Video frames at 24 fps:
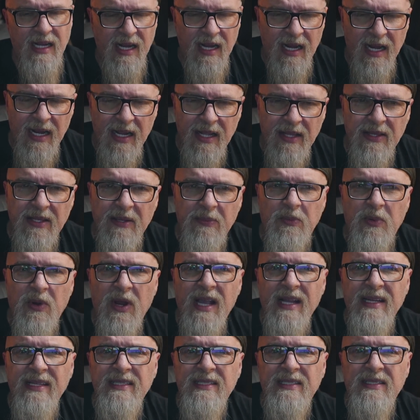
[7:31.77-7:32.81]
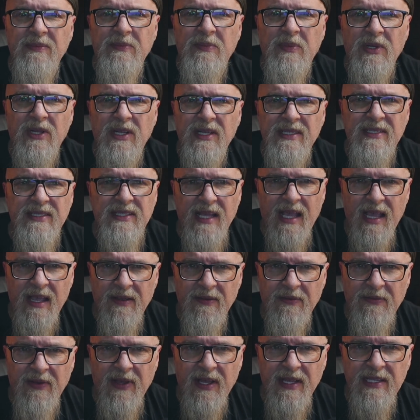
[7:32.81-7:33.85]
The practice of blood
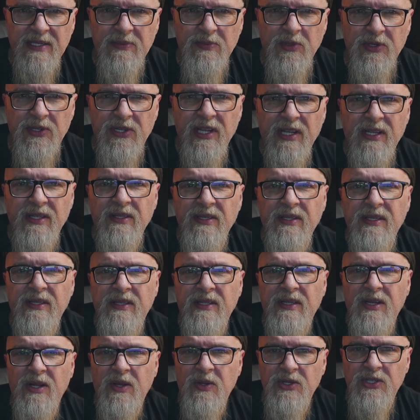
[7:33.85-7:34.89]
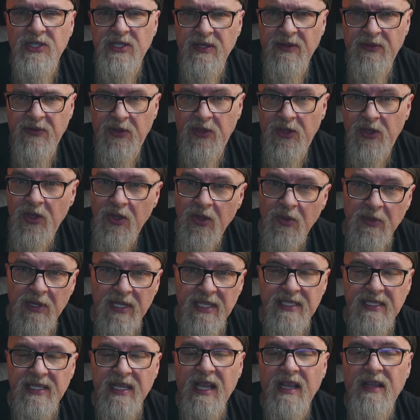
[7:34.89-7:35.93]
sacrifice, particularly the notion of human
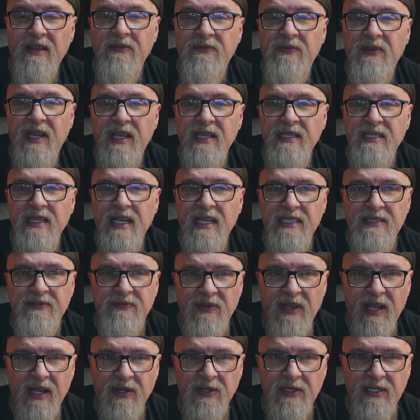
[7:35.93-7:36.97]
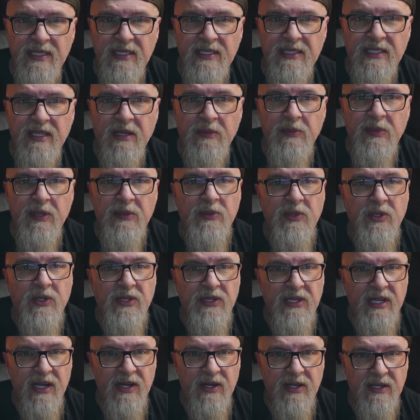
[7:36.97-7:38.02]
sacrifice as found in some biblical
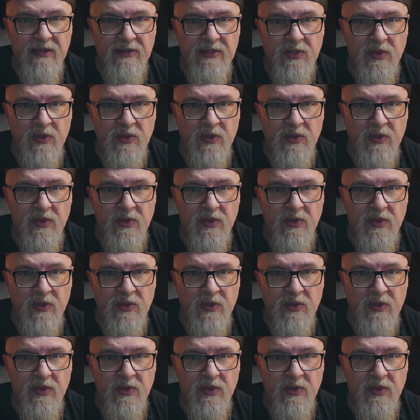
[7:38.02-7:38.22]
narratives,